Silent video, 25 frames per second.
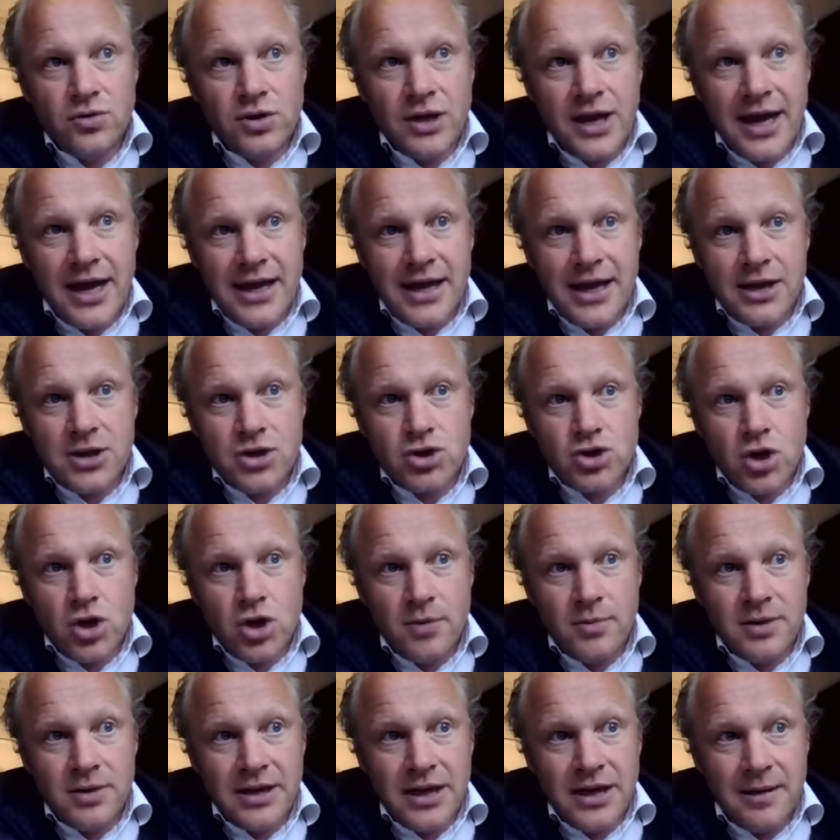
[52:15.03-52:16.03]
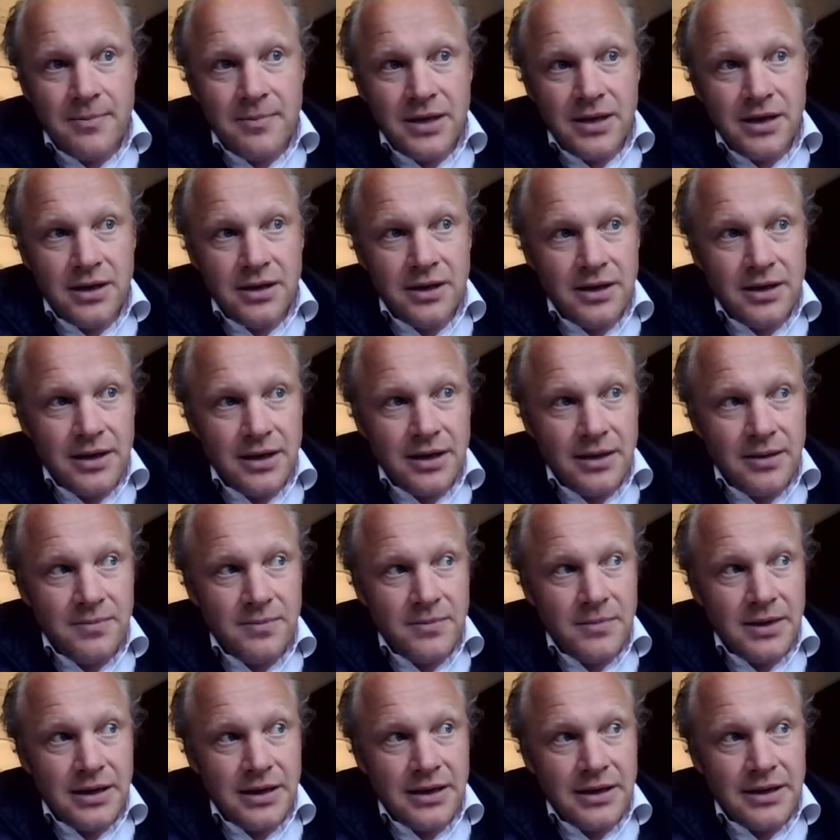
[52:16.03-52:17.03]
UK and Germany. I mean,
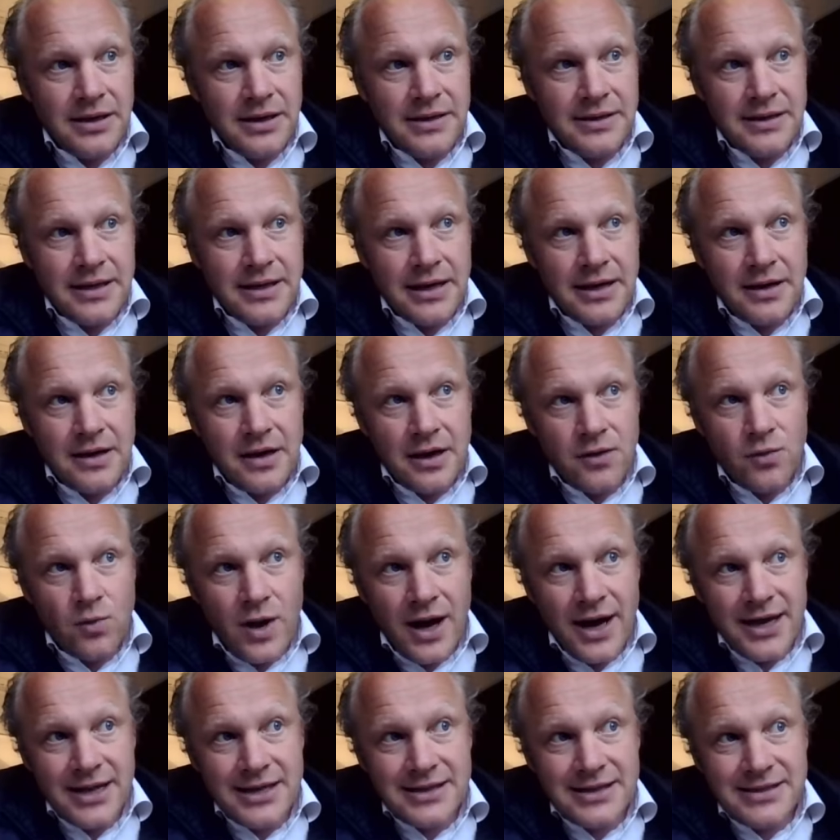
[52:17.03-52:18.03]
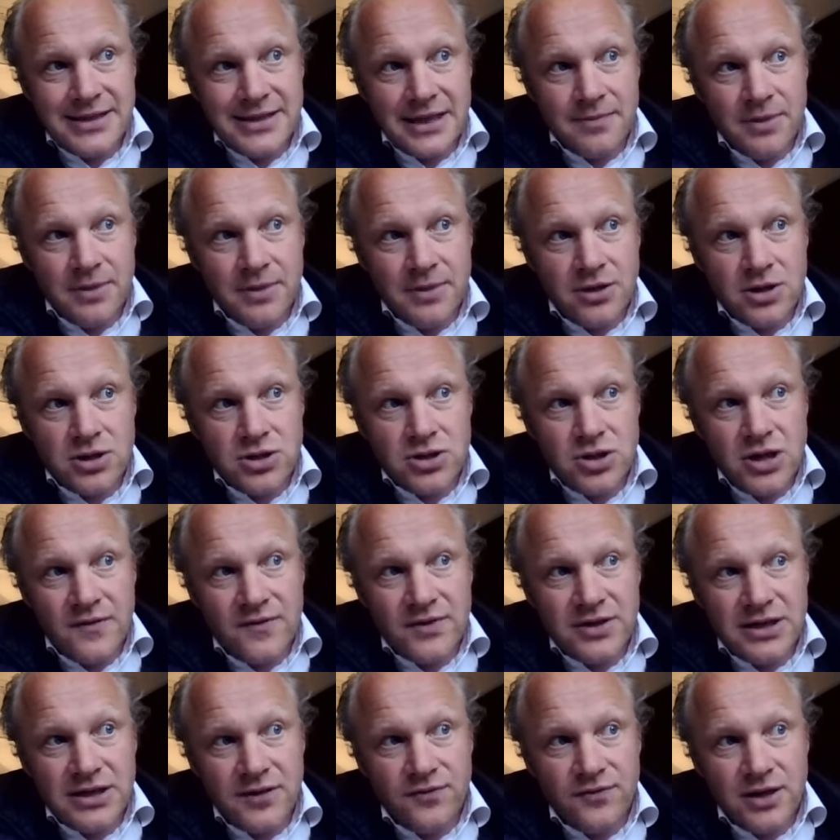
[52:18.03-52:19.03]
and why is that? Because you have
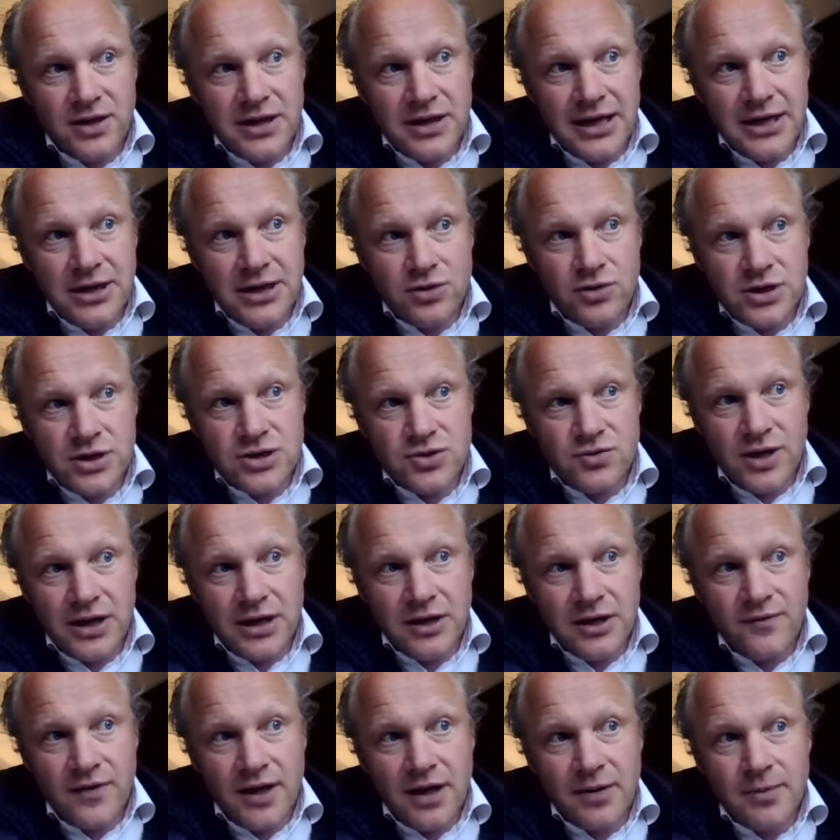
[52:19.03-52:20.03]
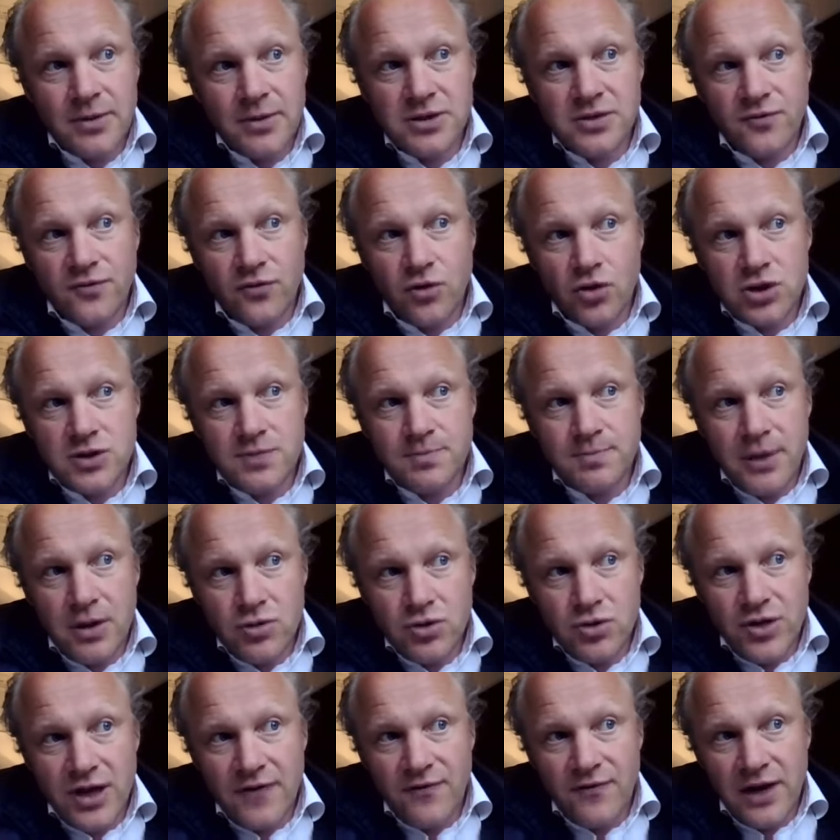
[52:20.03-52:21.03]
a different interest rate environment. Of course,
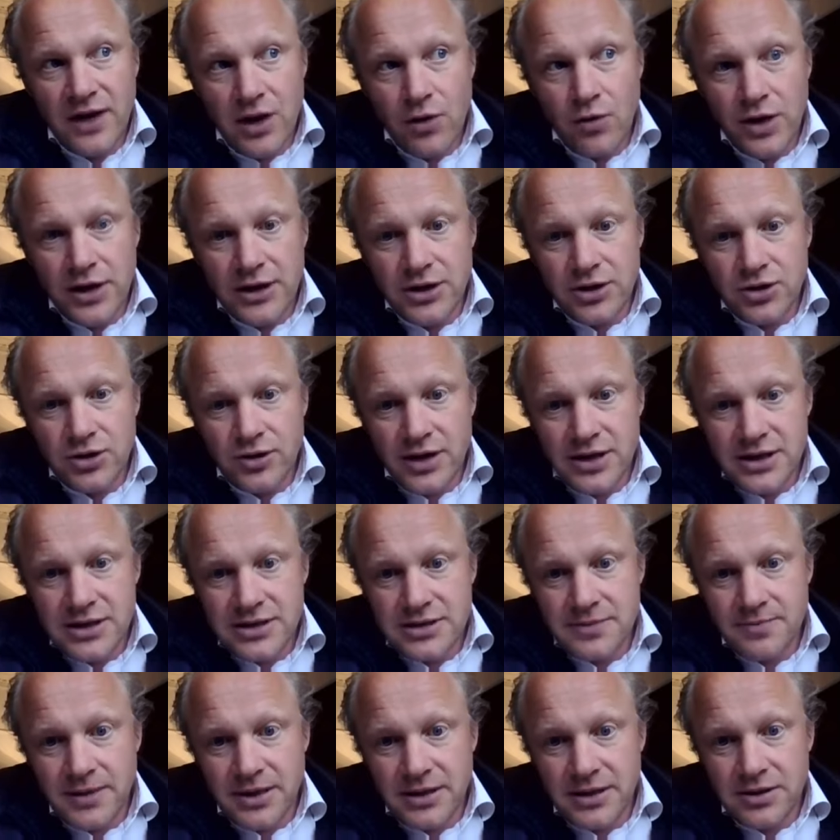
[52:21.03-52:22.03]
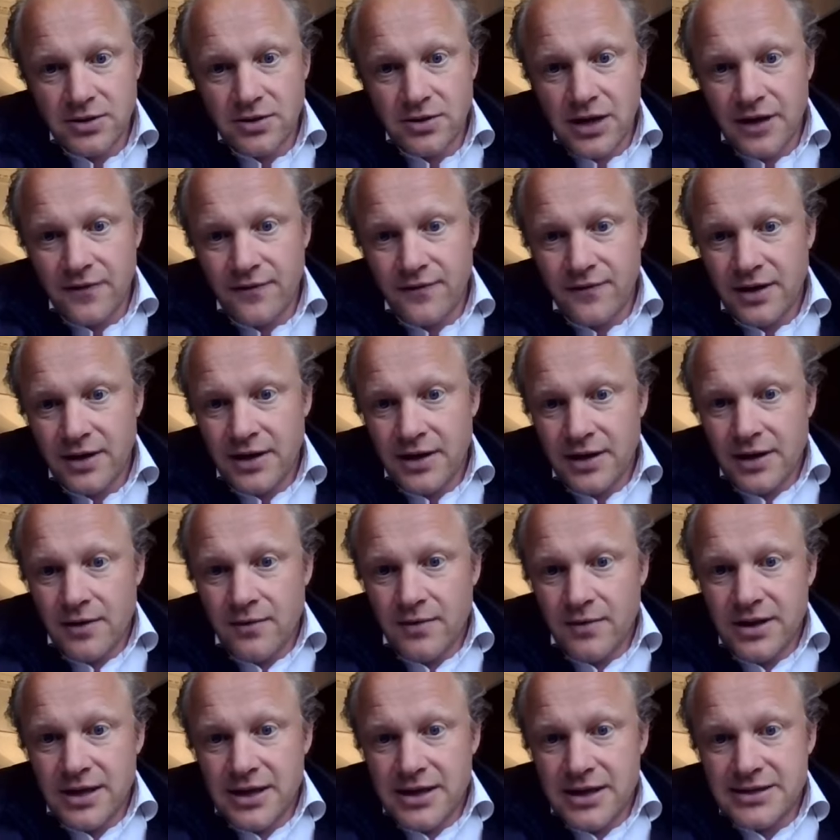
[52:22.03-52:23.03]
both have low interests, but you have
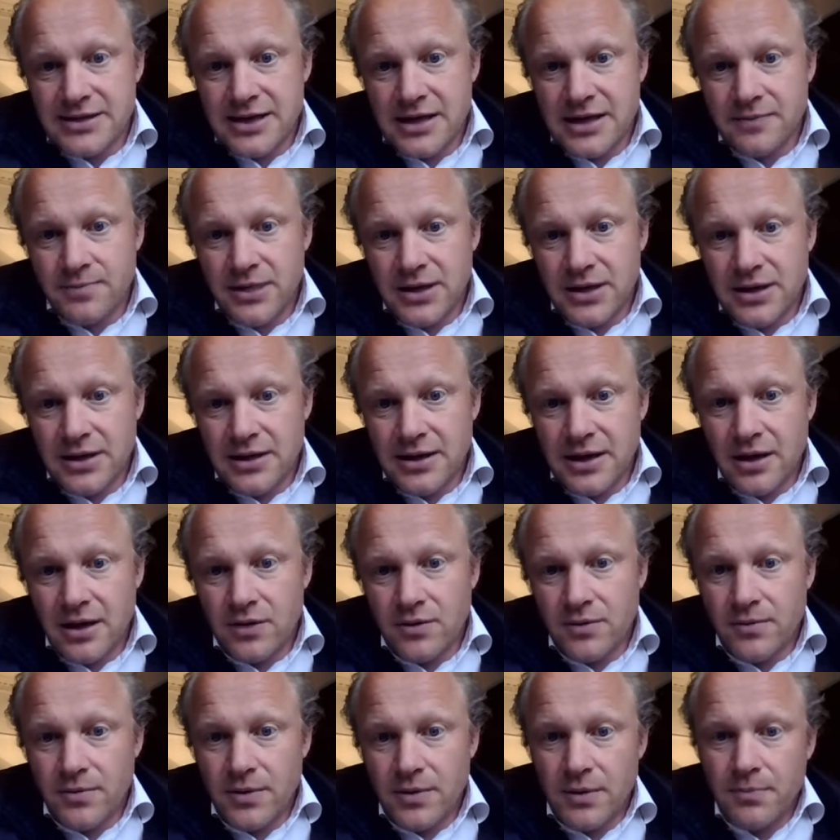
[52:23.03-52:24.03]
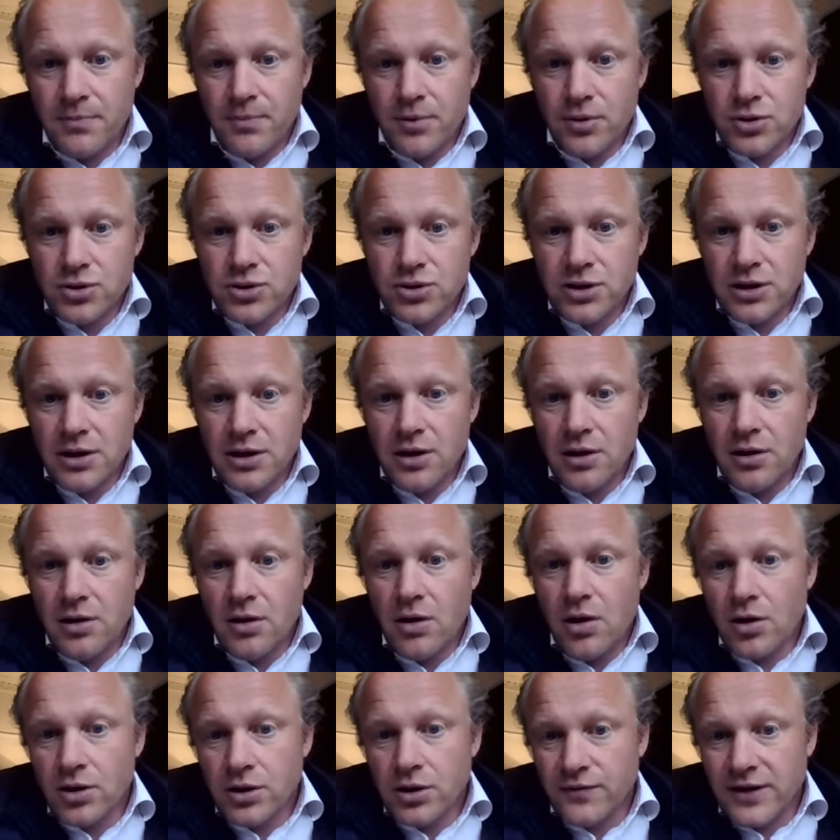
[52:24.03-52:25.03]
with EZB now pushing a
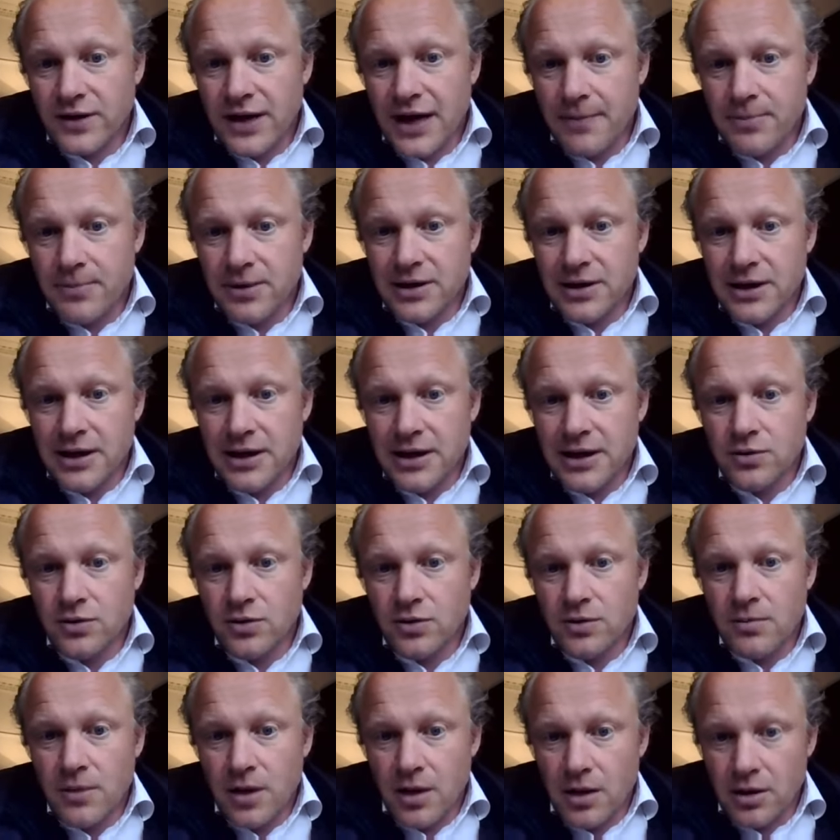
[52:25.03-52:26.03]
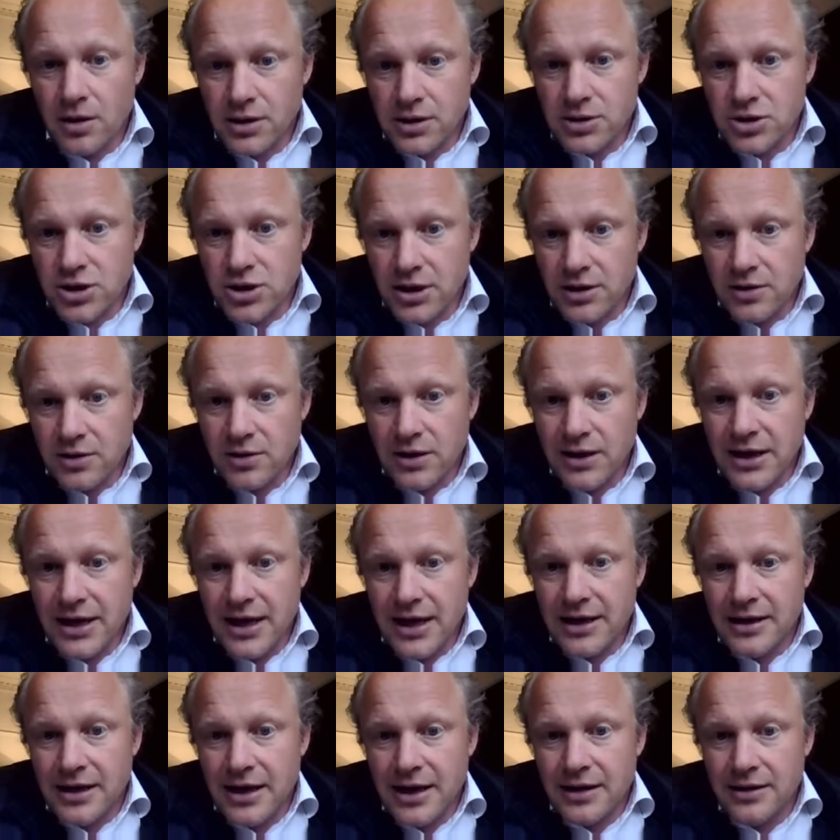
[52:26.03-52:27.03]
lot of capital into the market generally,
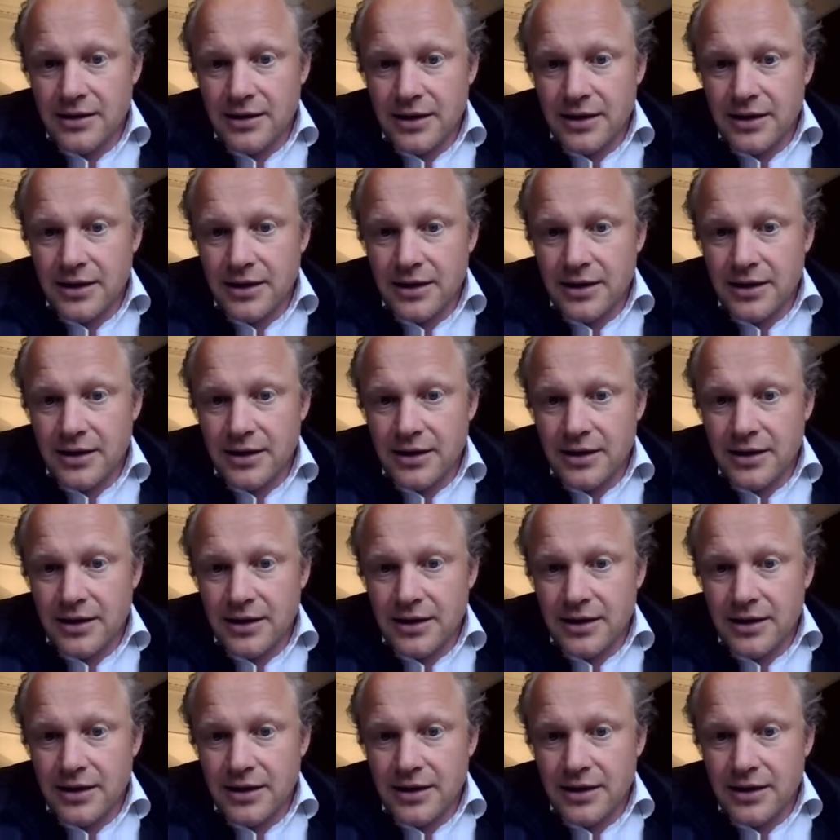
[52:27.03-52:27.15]
and